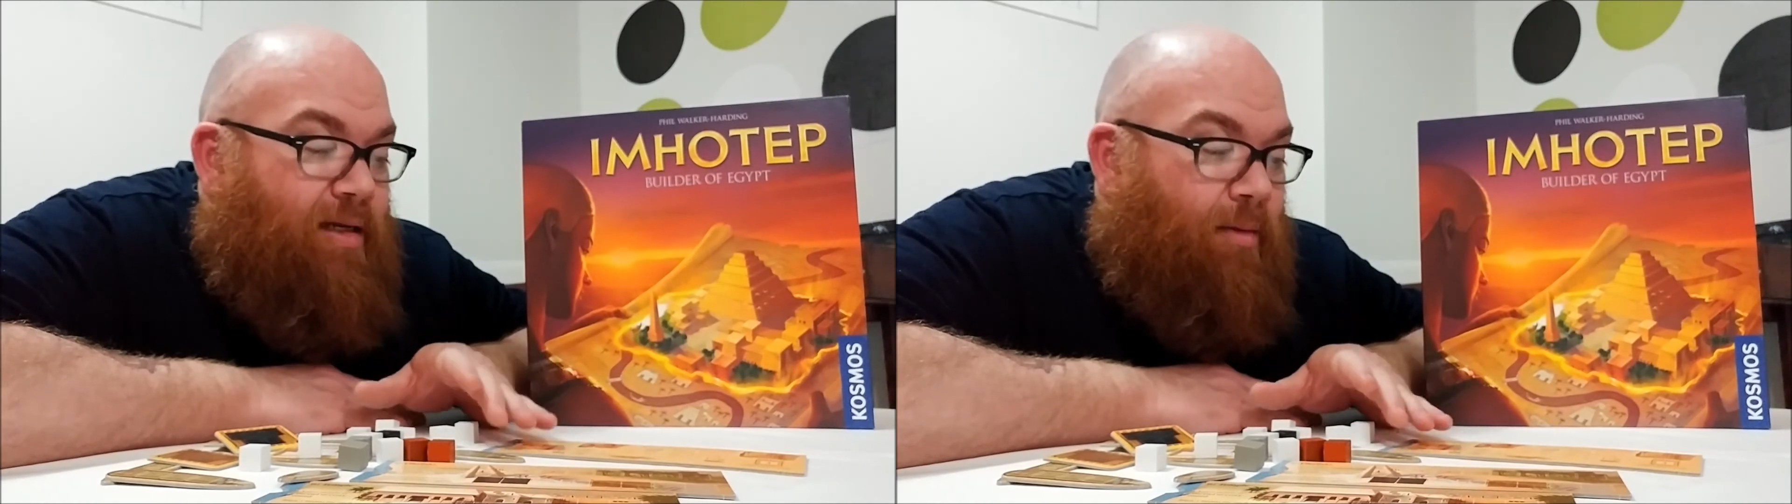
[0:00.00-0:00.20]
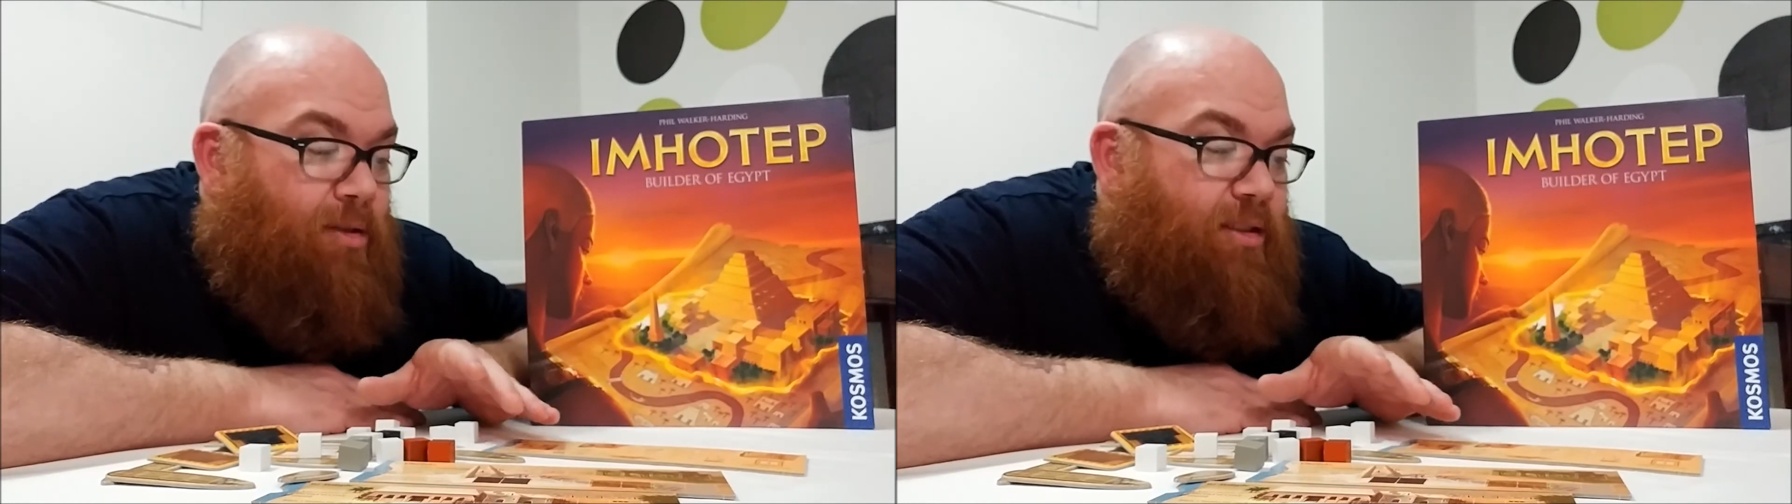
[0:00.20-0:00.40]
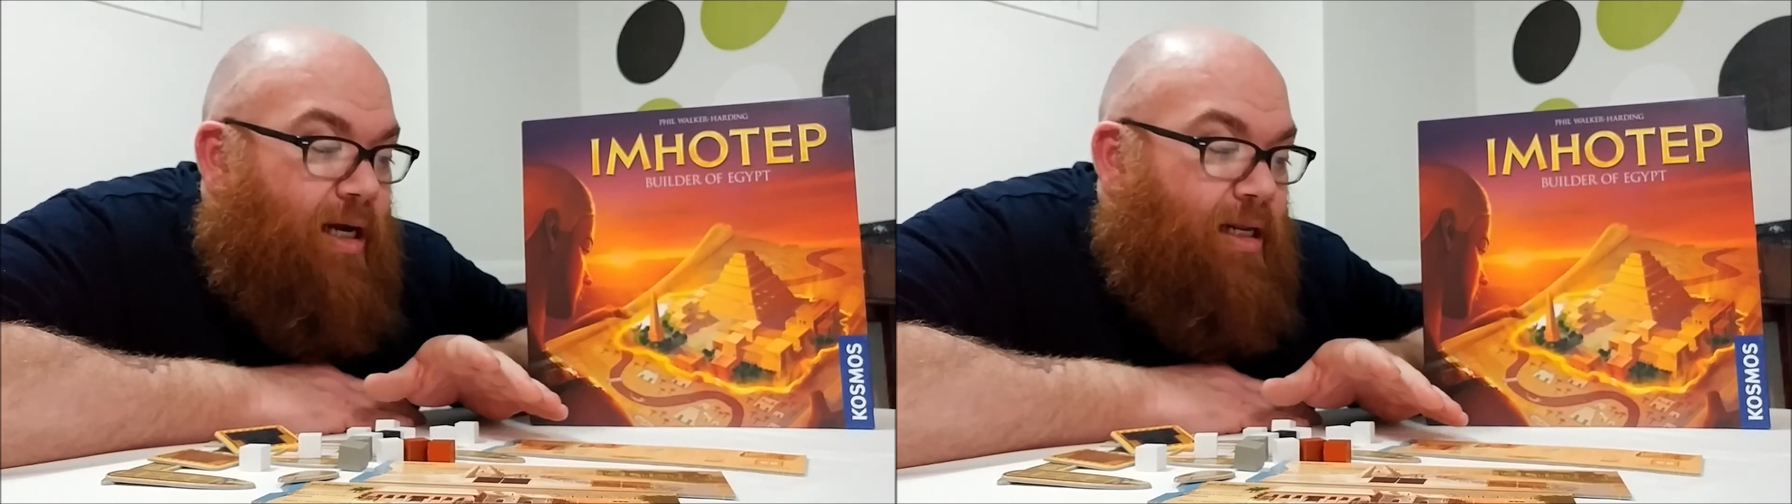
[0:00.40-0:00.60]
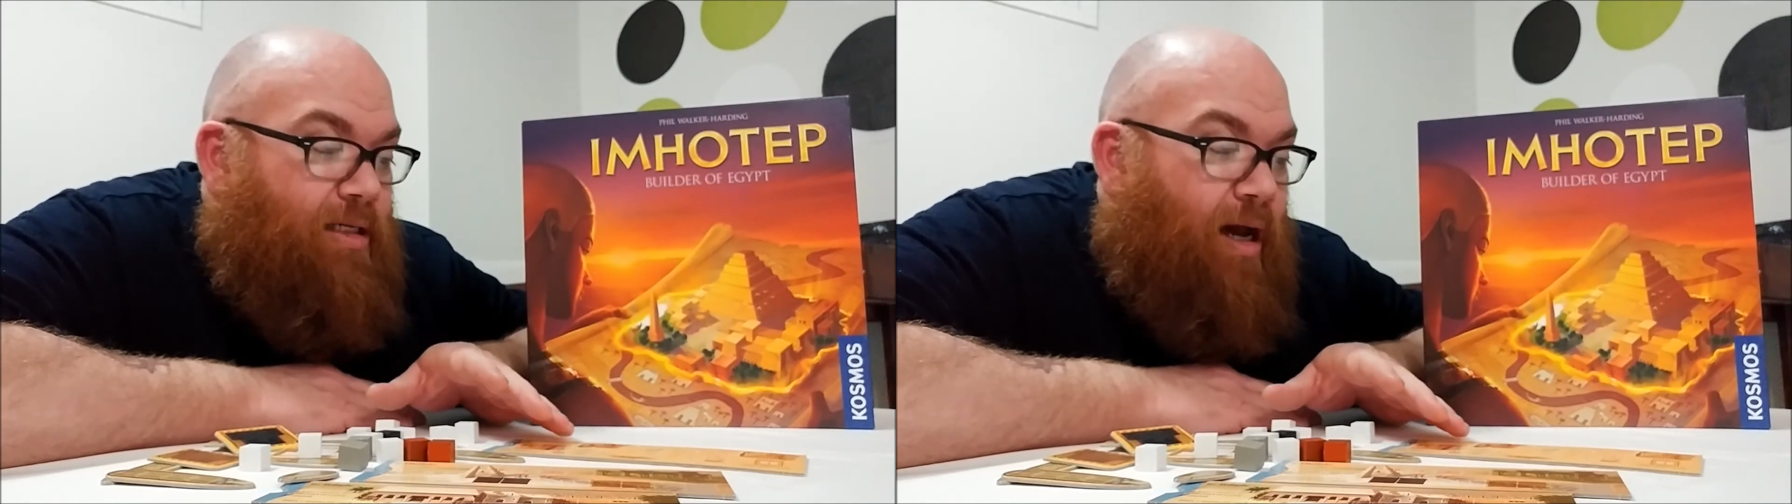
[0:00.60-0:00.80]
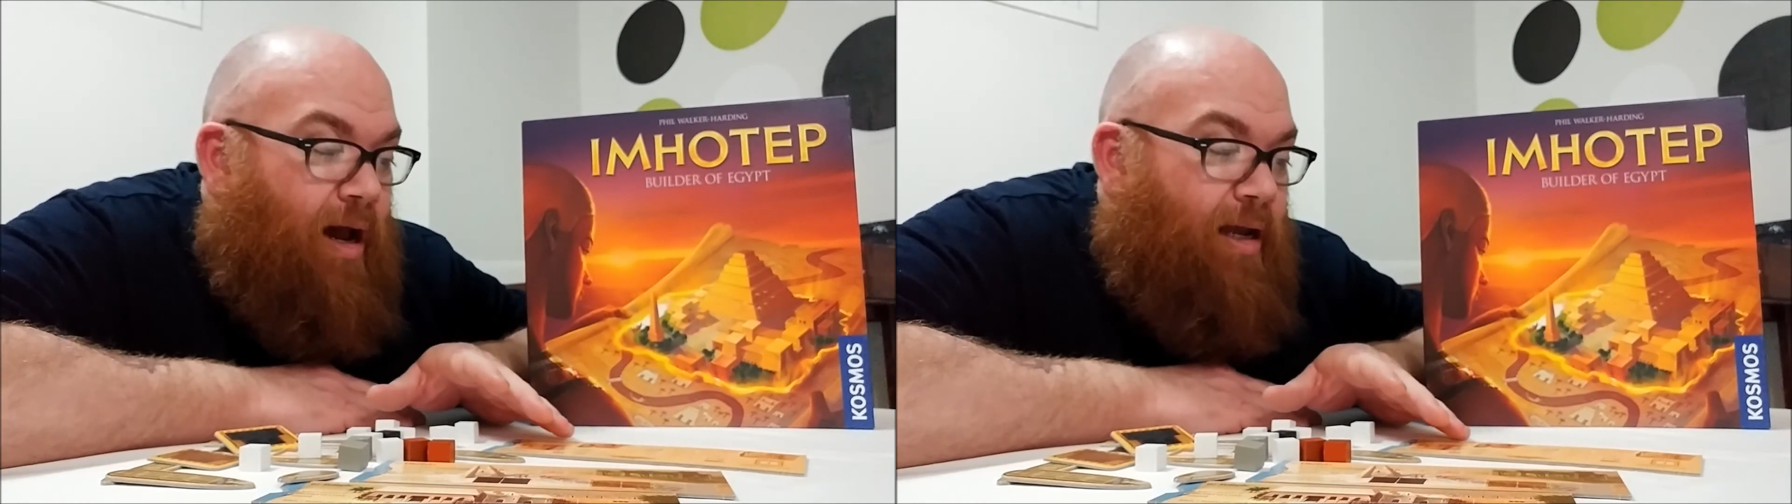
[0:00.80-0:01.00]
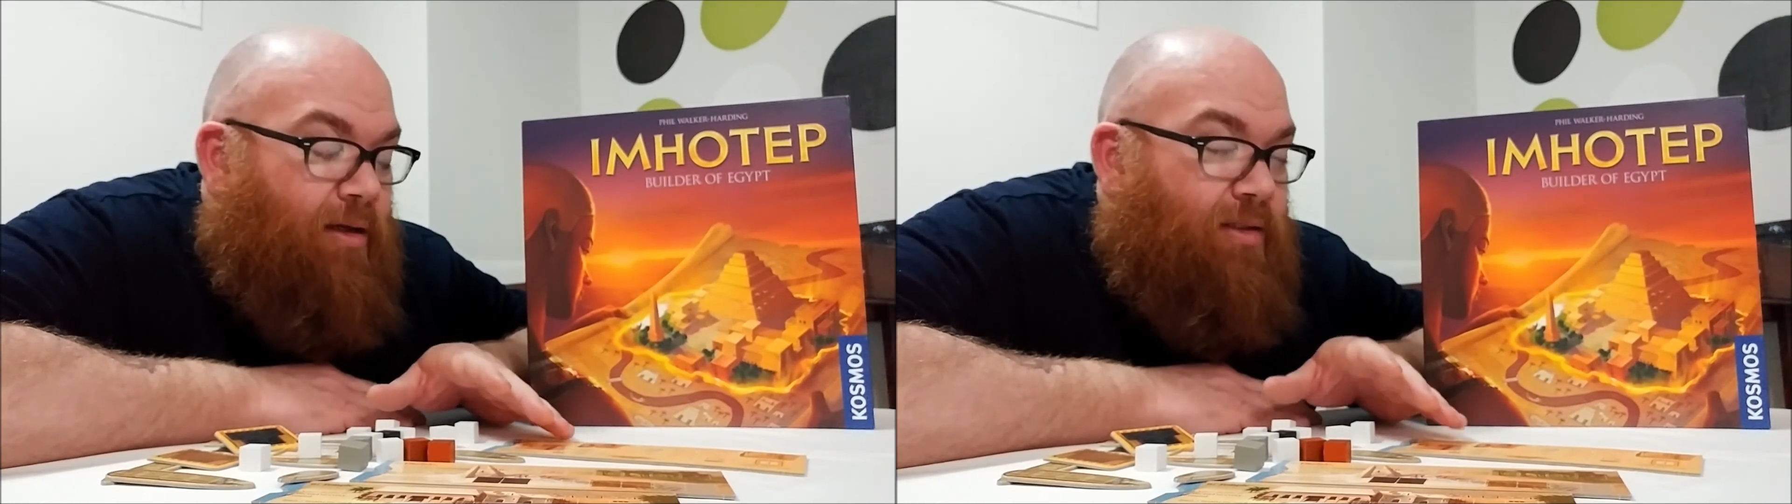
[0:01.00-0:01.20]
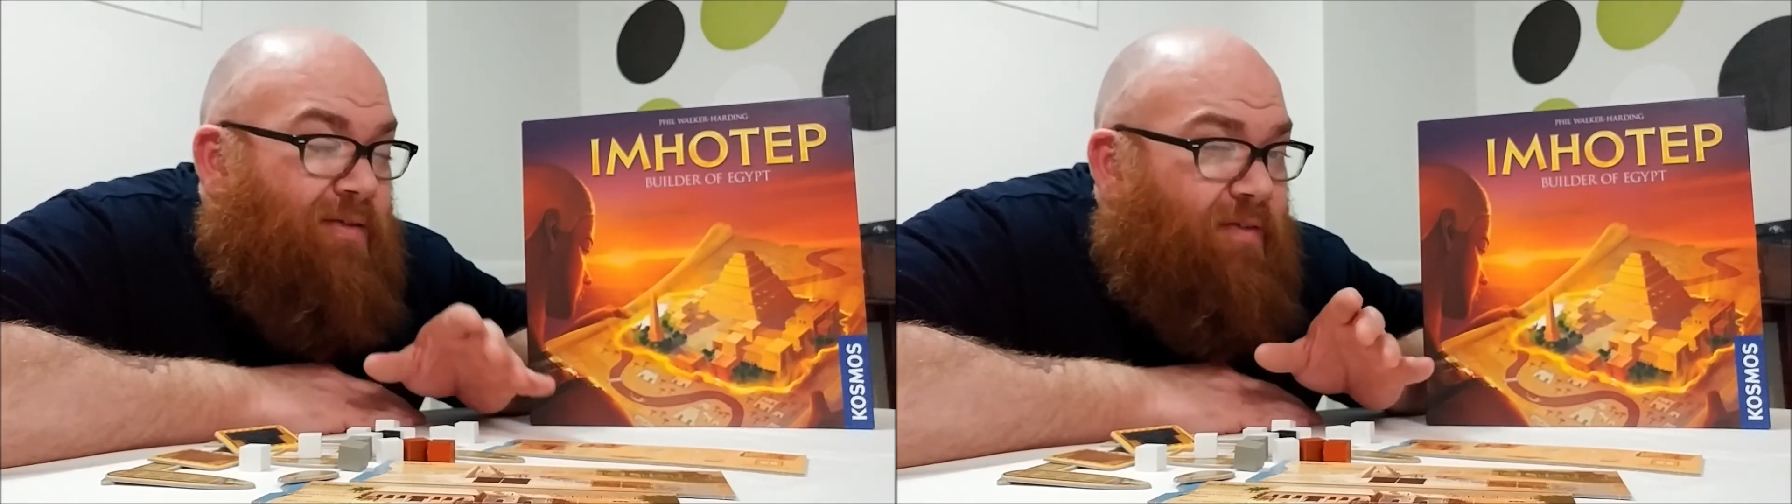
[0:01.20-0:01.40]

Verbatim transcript: double sided tiles